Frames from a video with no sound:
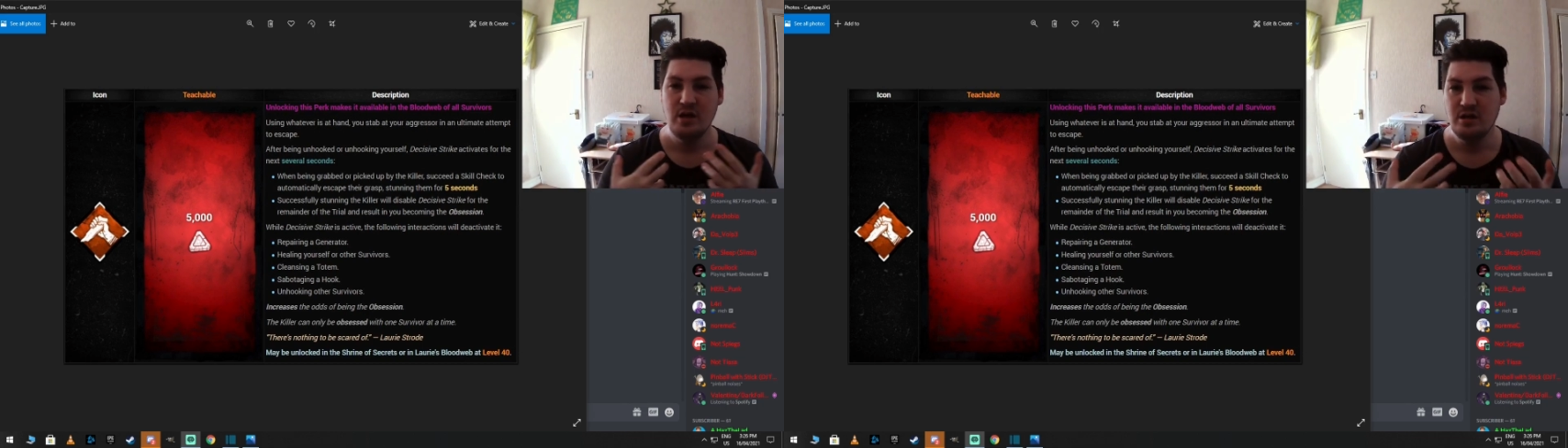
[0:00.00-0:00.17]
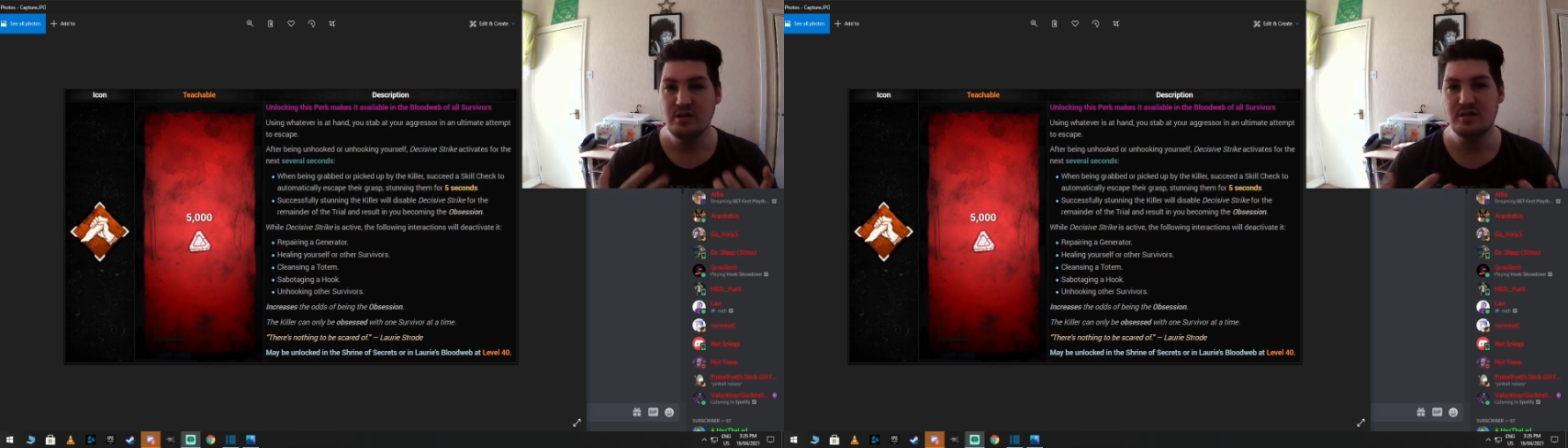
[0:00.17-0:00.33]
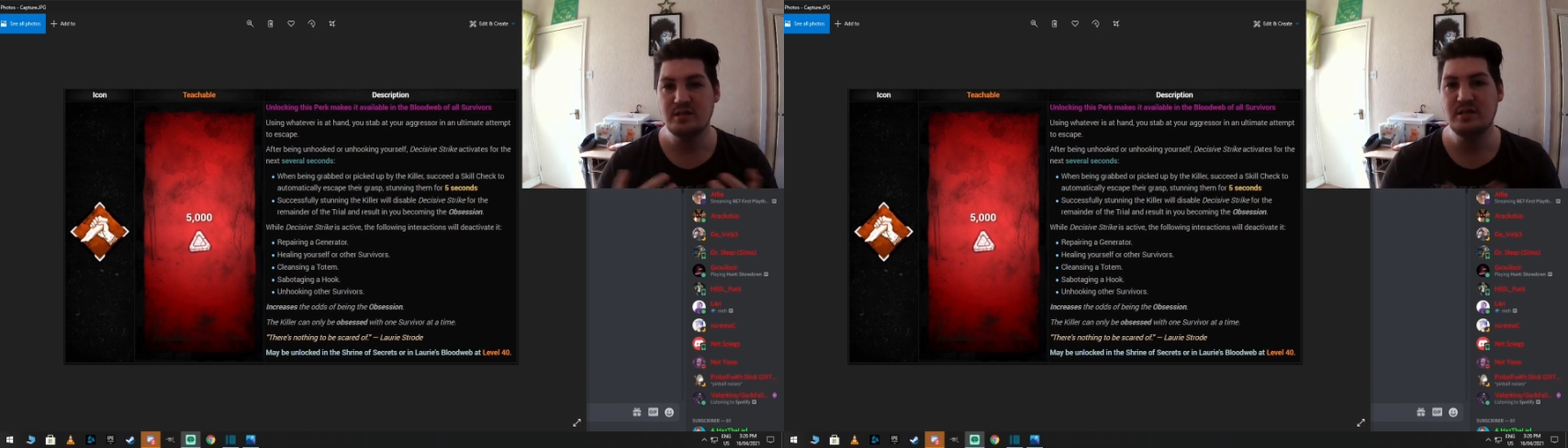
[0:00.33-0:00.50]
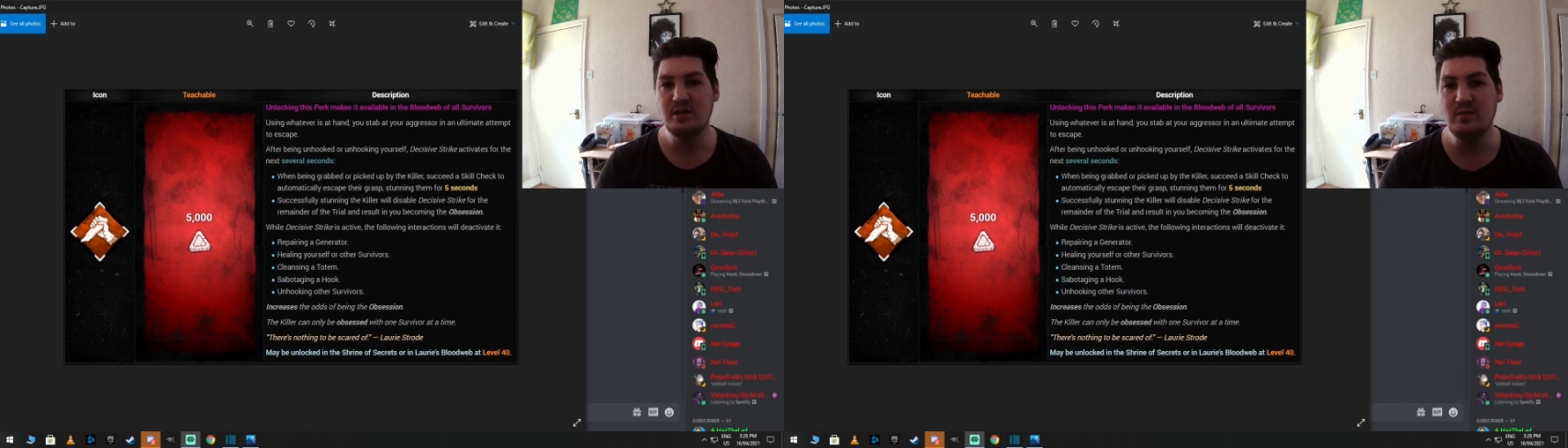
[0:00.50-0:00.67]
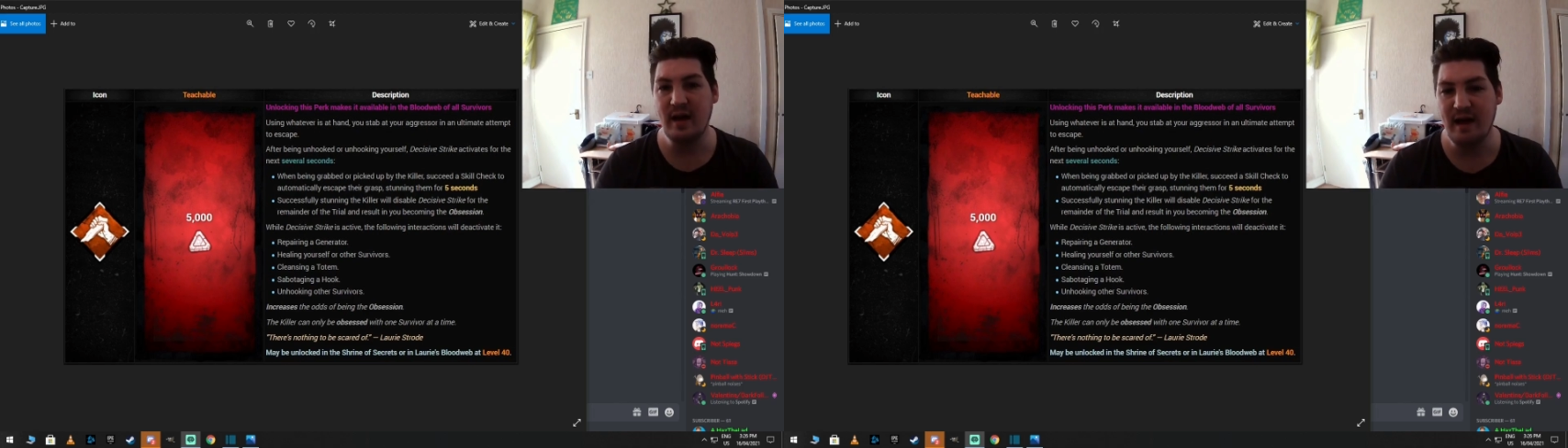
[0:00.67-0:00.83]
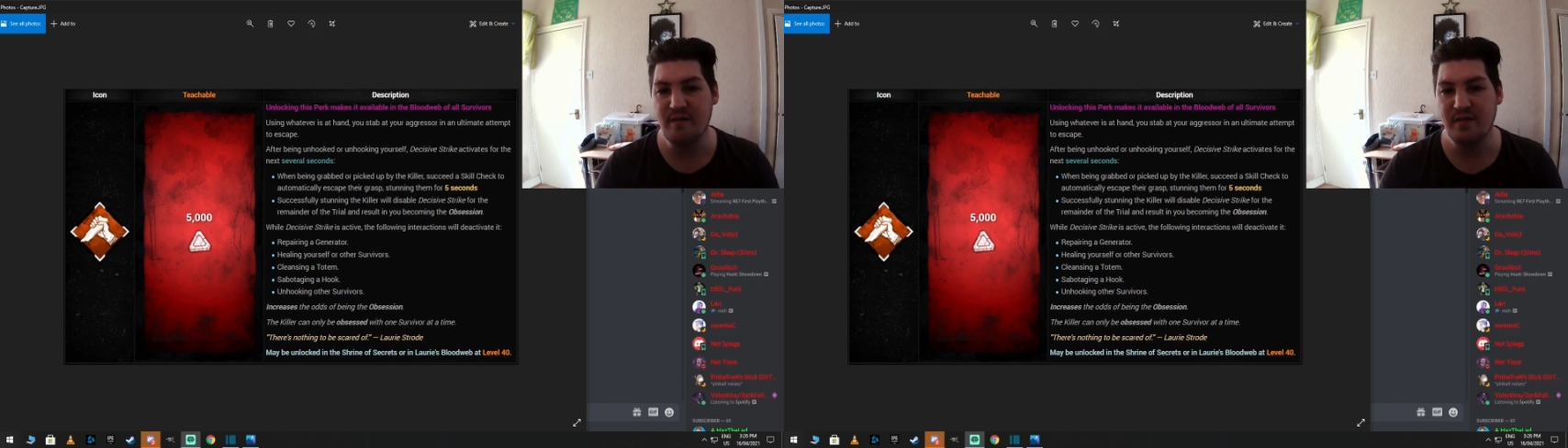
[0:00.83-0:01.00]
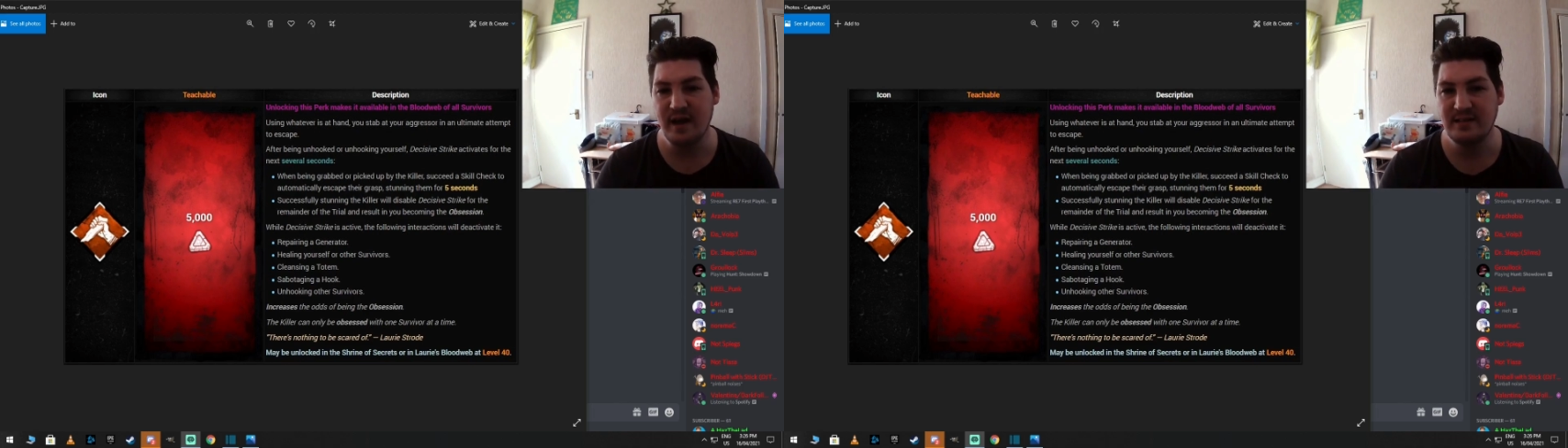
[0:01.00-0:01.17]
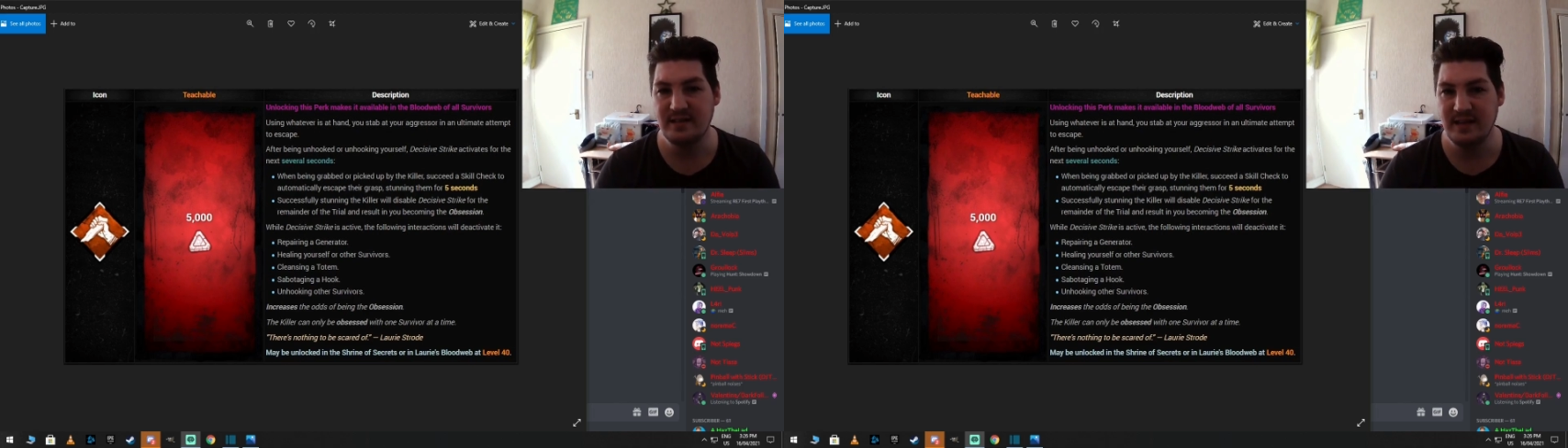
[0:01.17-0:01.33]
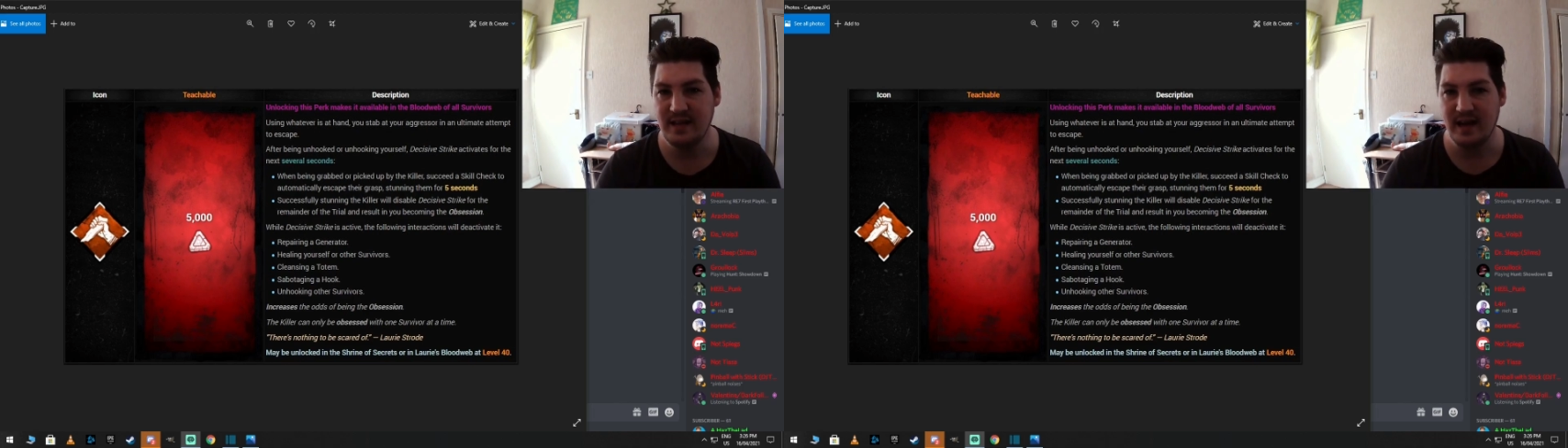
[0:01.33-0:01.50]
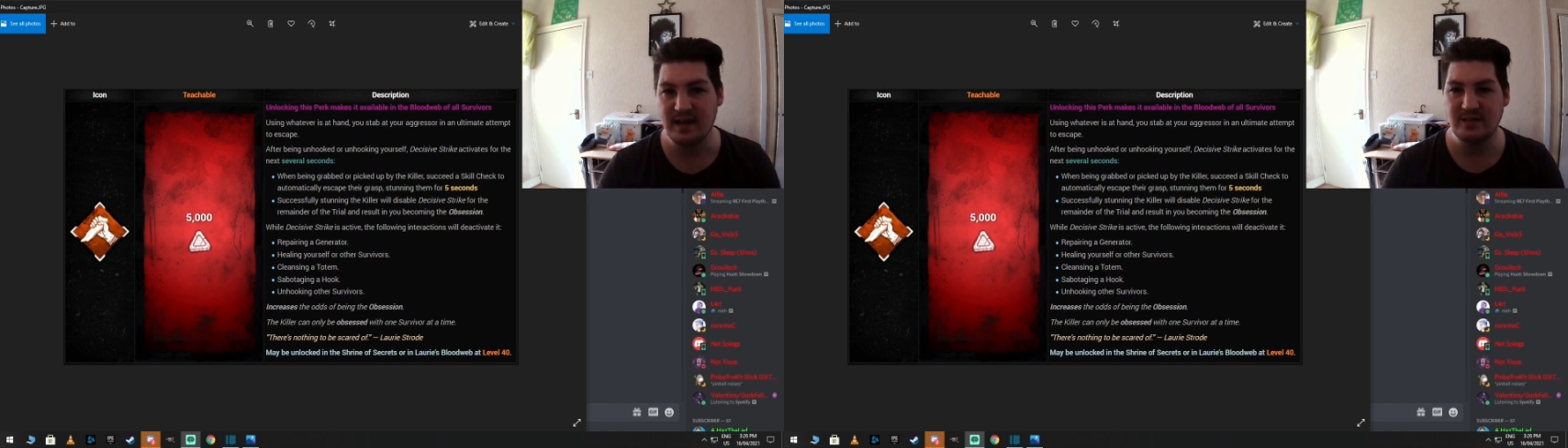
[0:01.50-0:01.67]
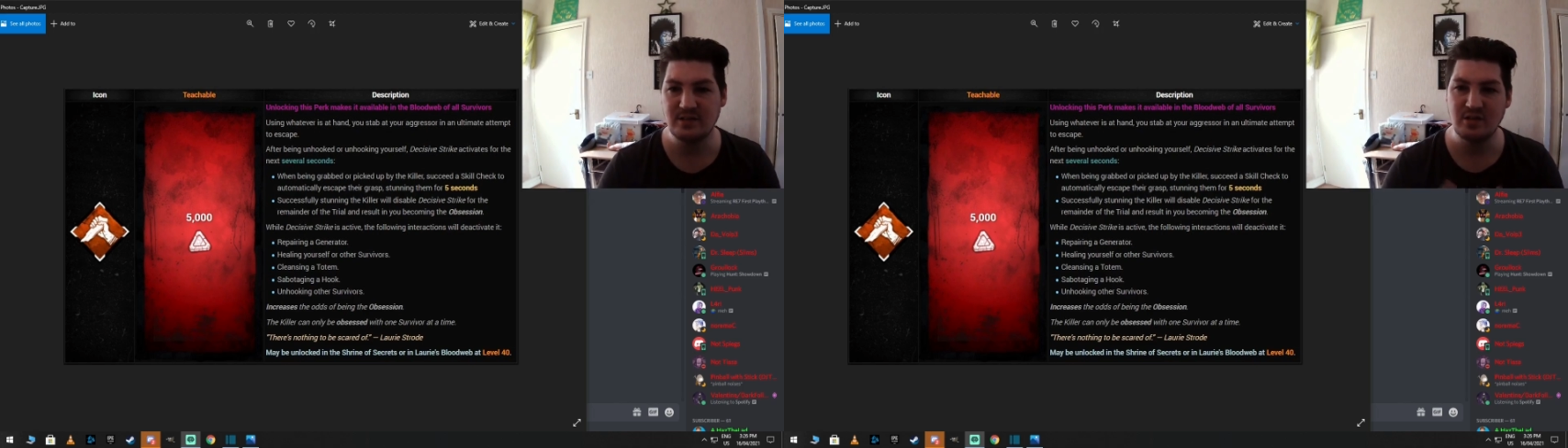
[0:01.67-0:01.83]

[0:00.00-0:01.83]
you still have that DS.